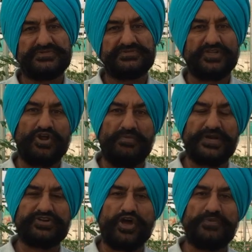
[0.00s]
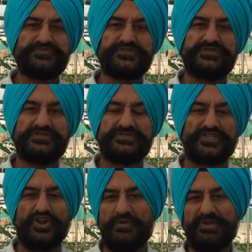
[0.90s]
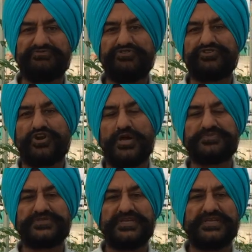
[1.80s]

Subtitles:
the normal crops, the normal food crops,